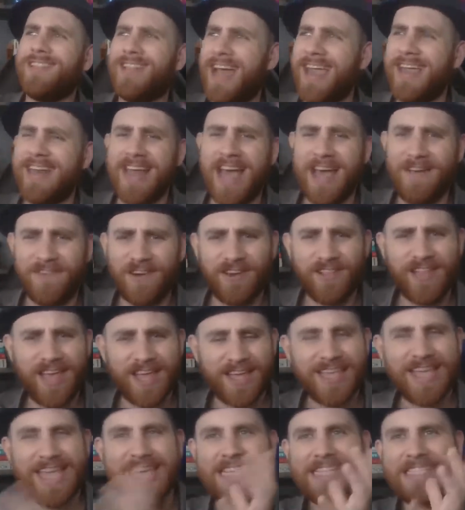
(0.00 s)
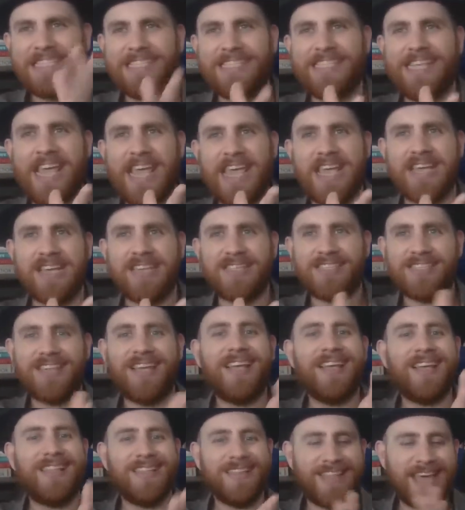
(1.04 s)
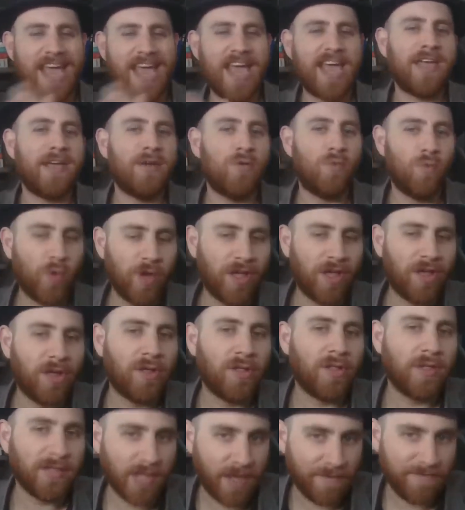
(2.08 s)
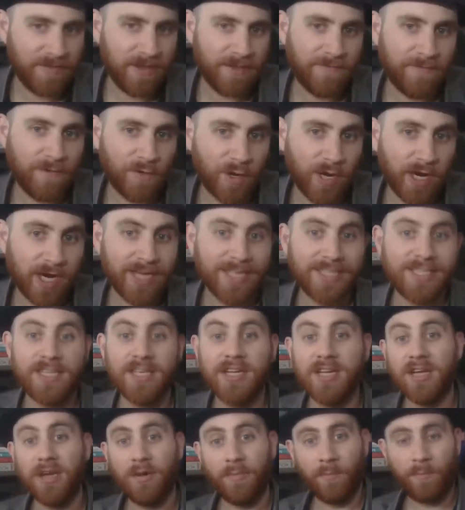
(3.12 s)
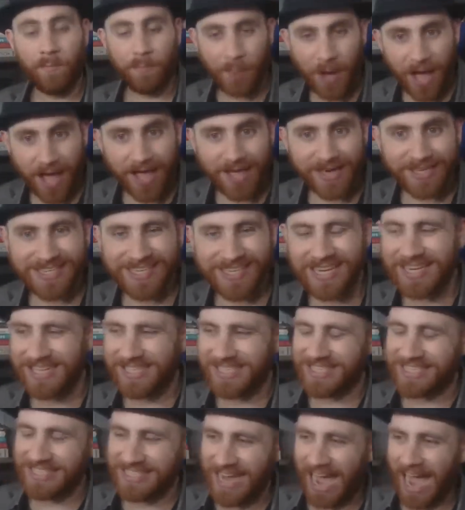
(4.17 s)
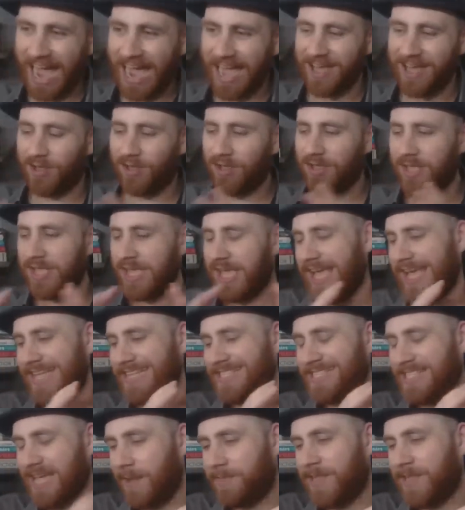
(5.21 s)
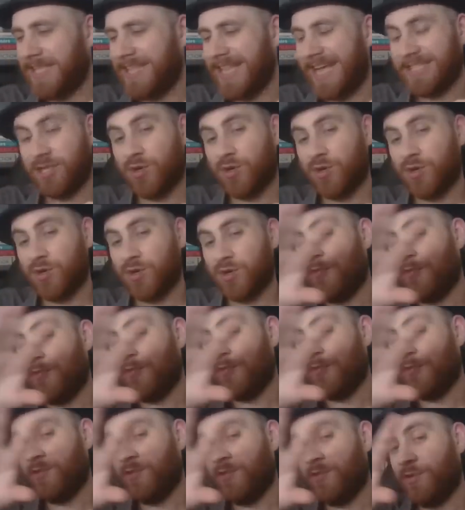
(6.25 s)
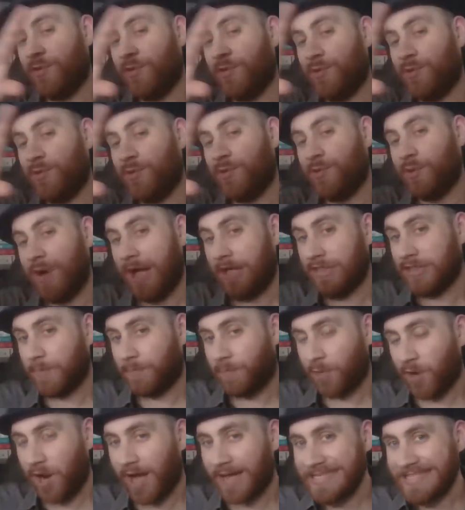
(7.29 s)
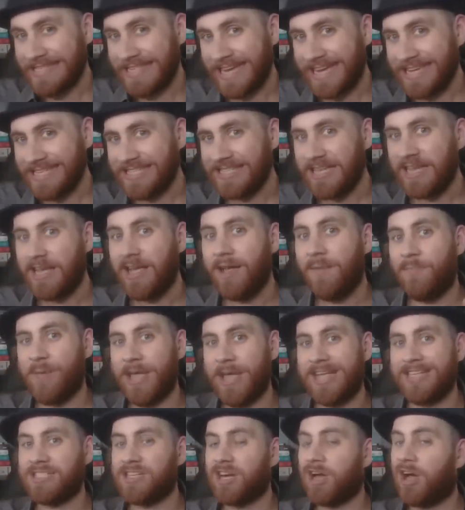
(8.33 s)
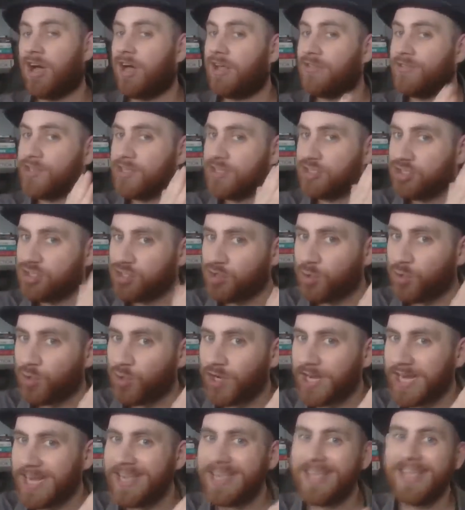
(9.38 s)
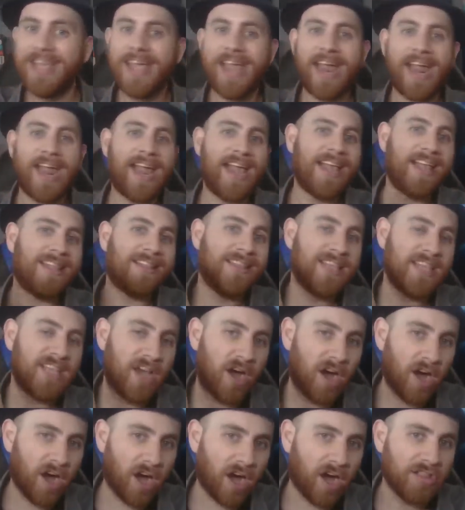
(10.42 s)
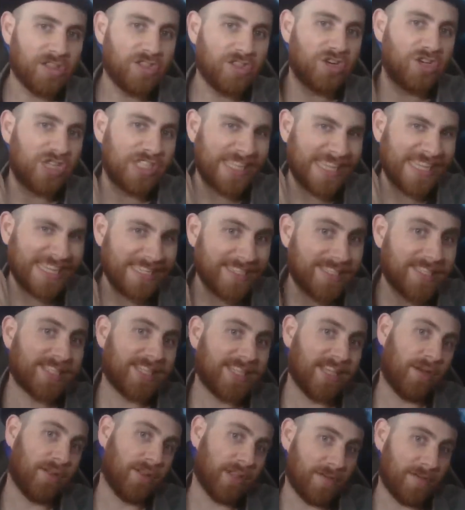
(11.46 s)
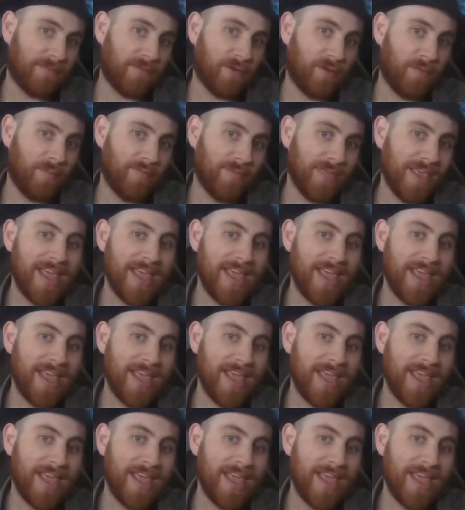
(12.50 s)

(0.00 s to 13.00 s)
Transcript: line ever, and like it sings, they will love you for it. But style is something that's going to evolve throughout the process based on the story and the author's skill level.